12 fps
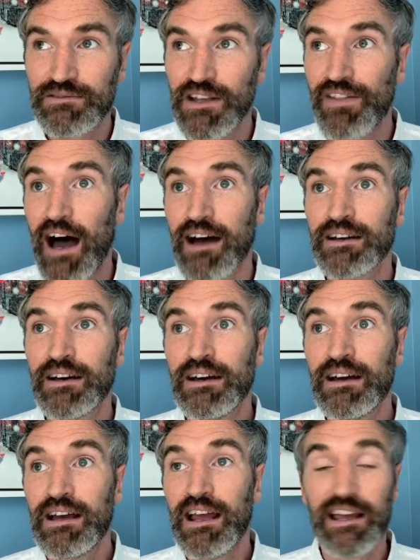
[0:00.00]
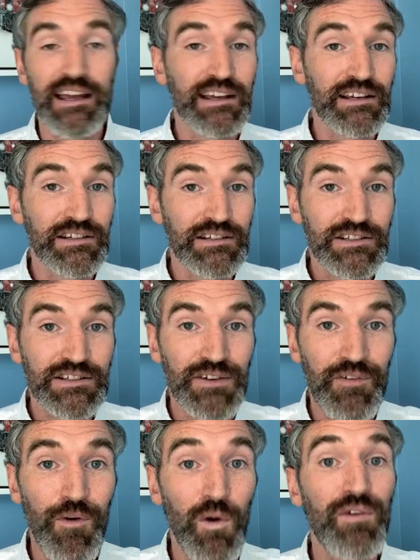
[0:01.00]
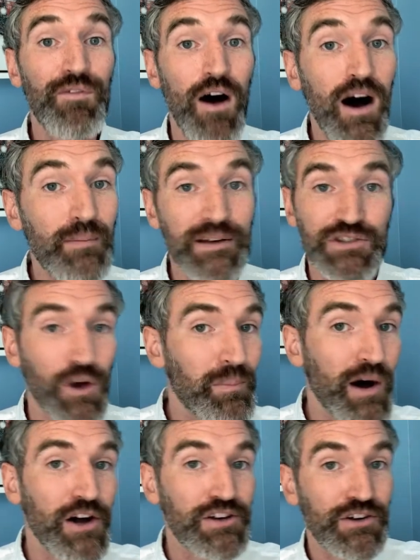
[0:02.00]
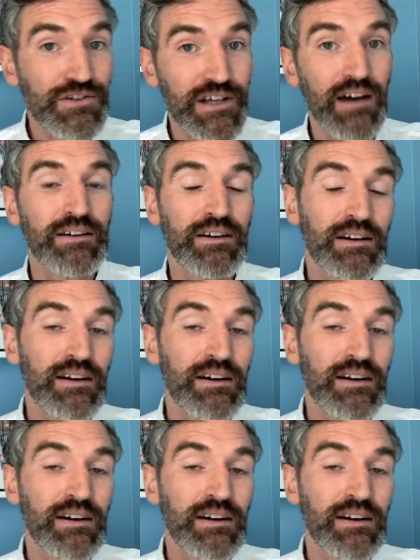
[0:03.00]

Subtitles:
So that is for the firm, it's not per user.